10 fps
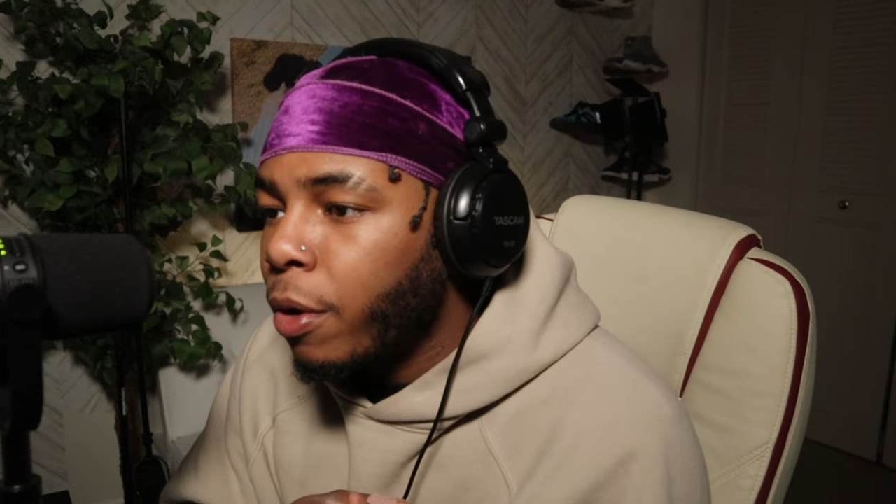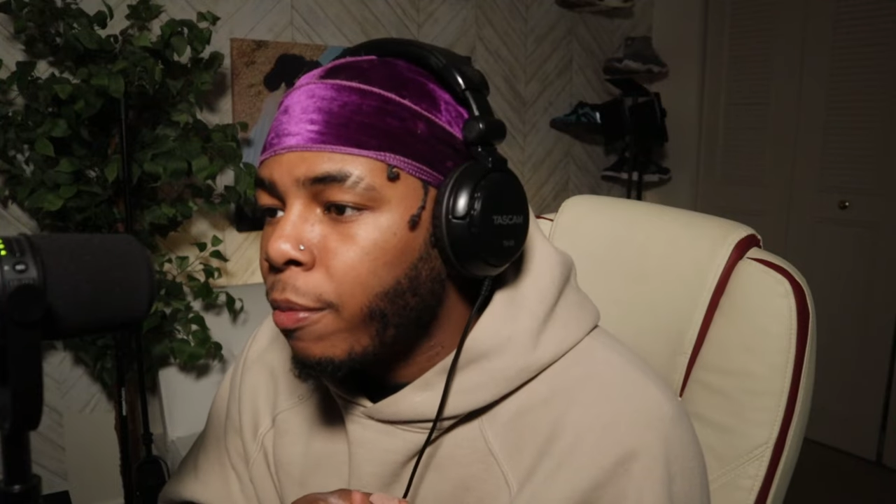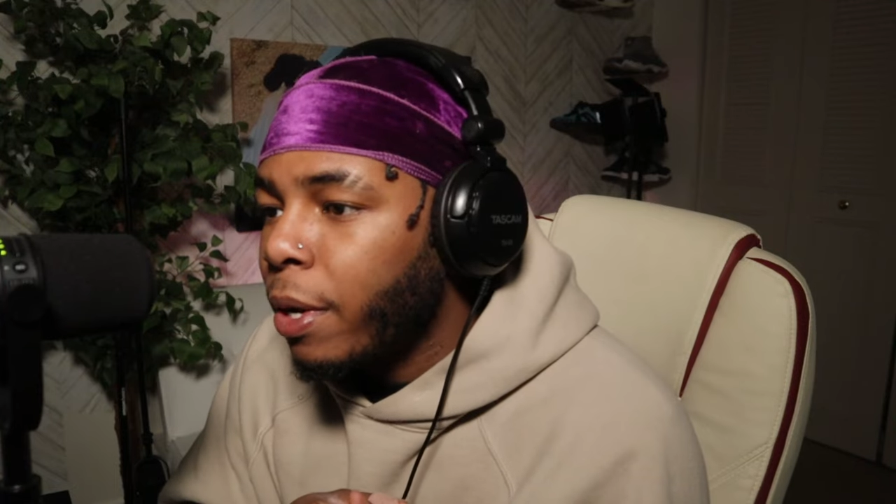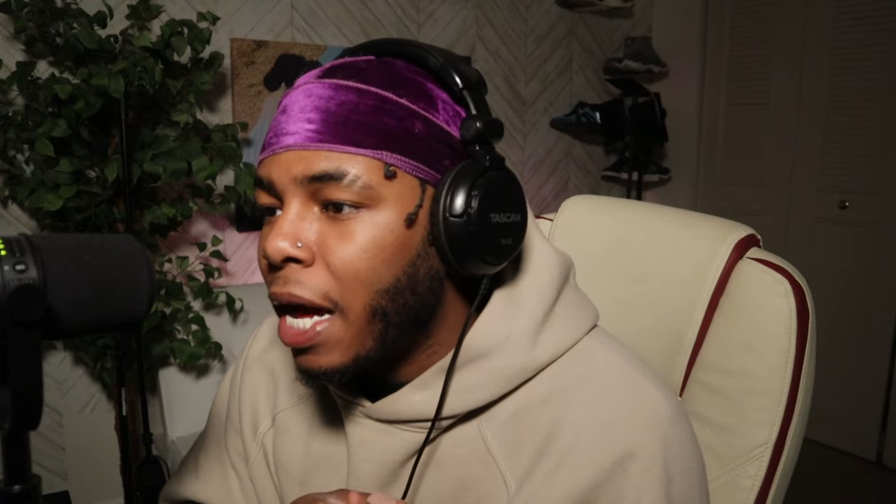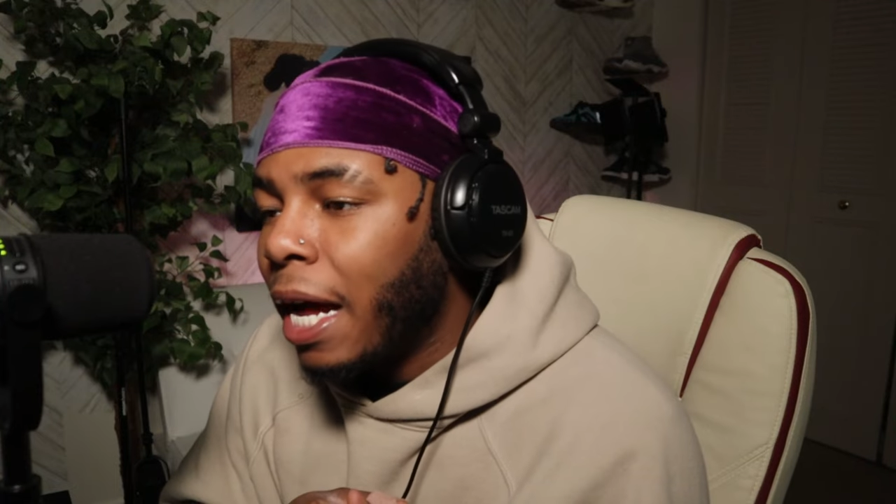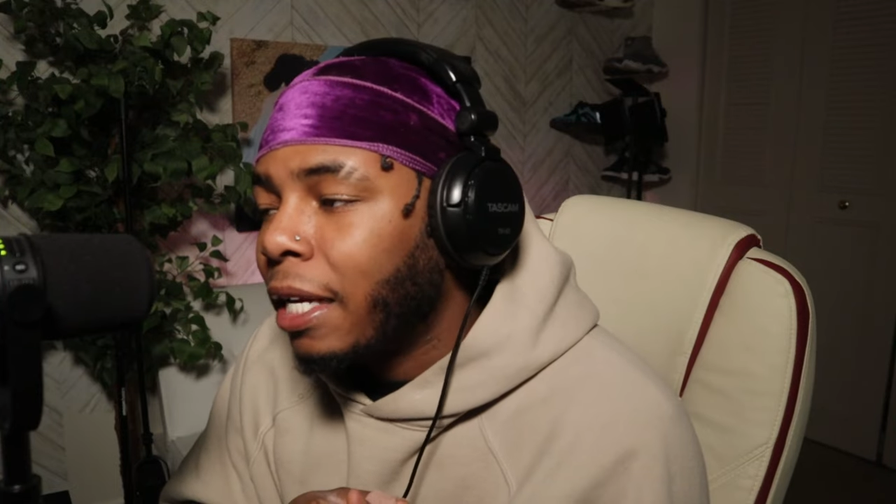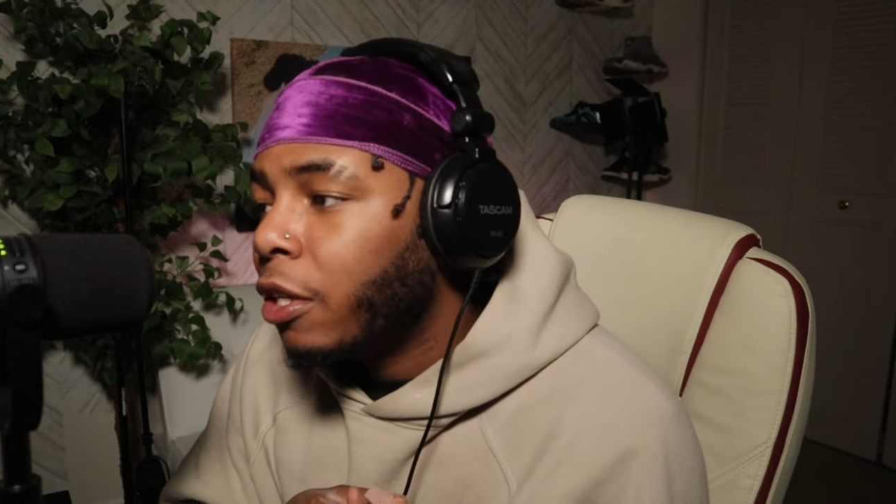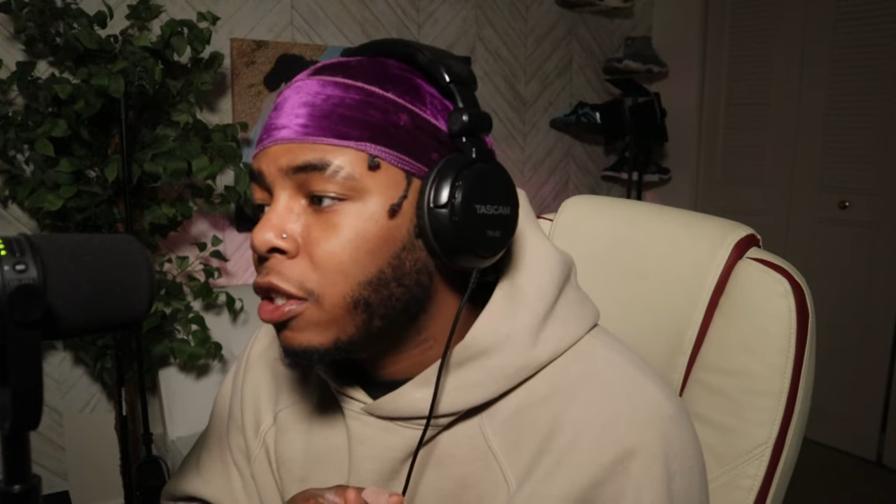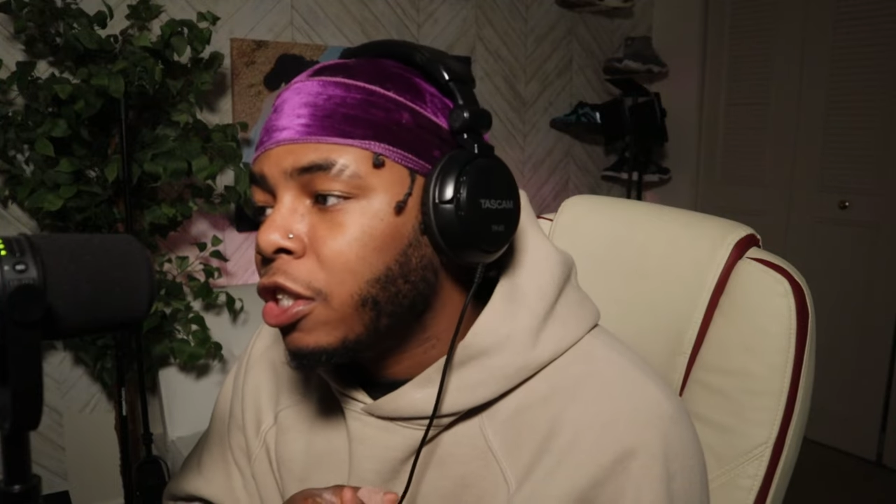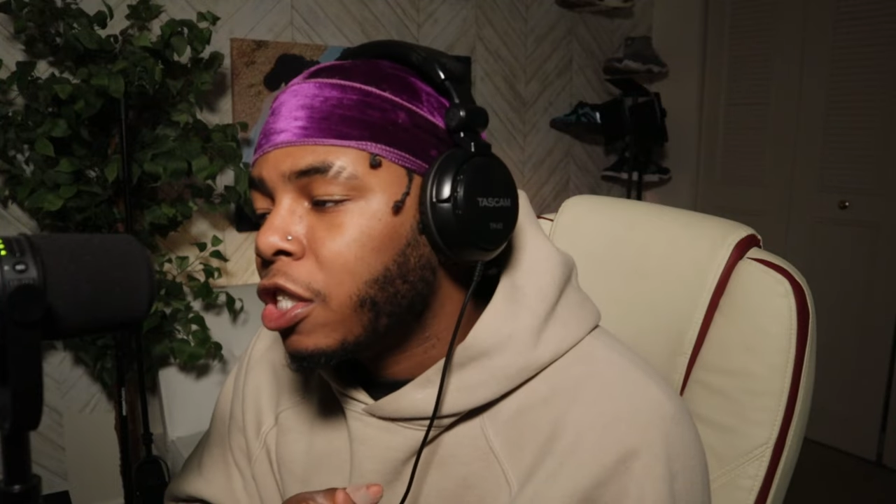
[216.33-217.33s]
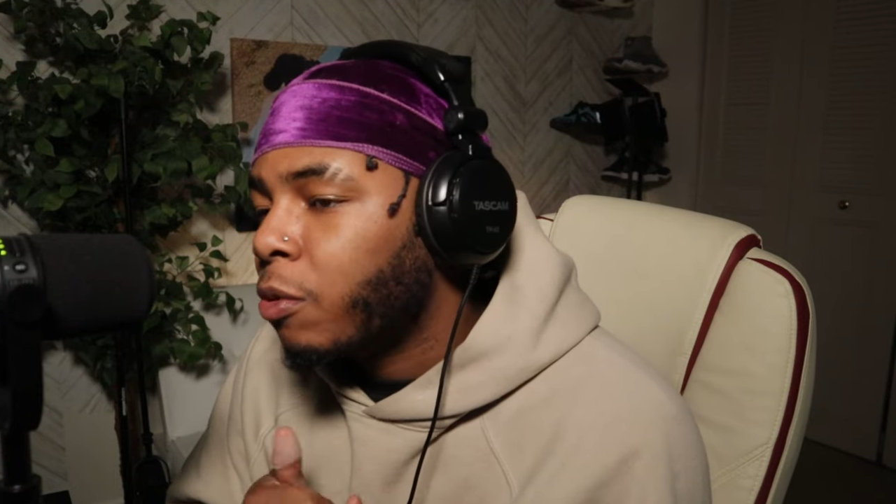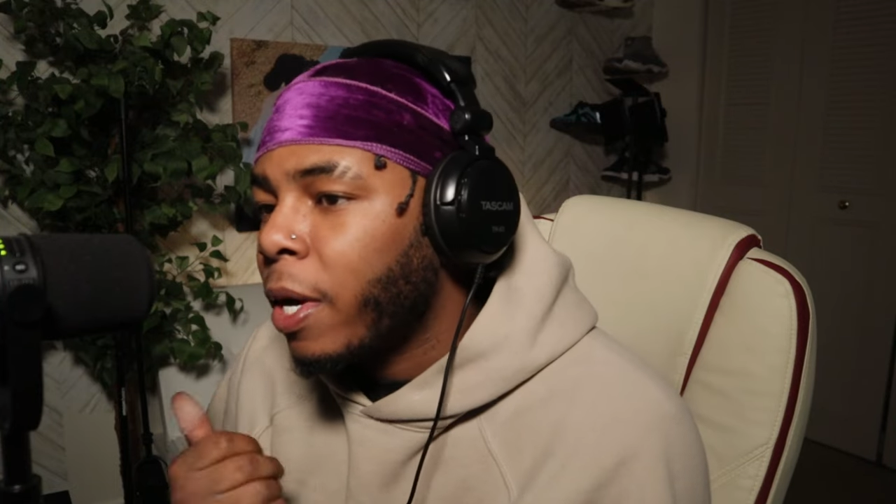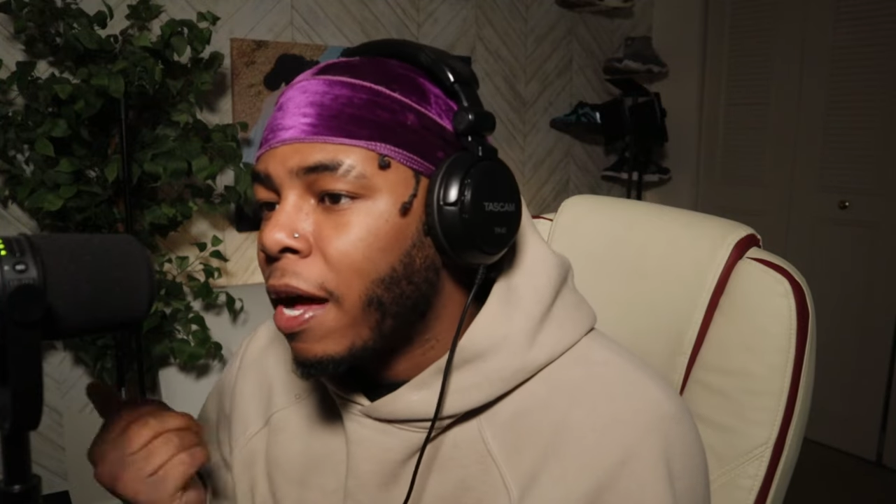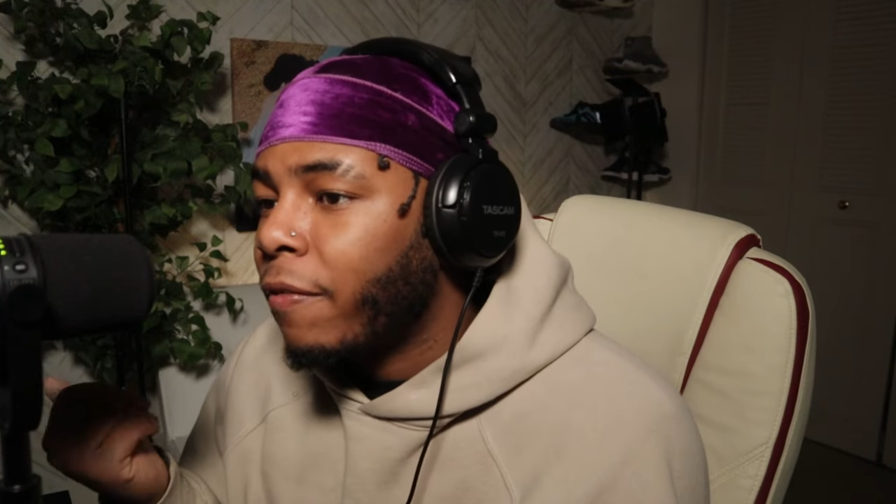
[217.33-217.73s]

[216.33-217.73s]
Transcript: bro, but I literally just read.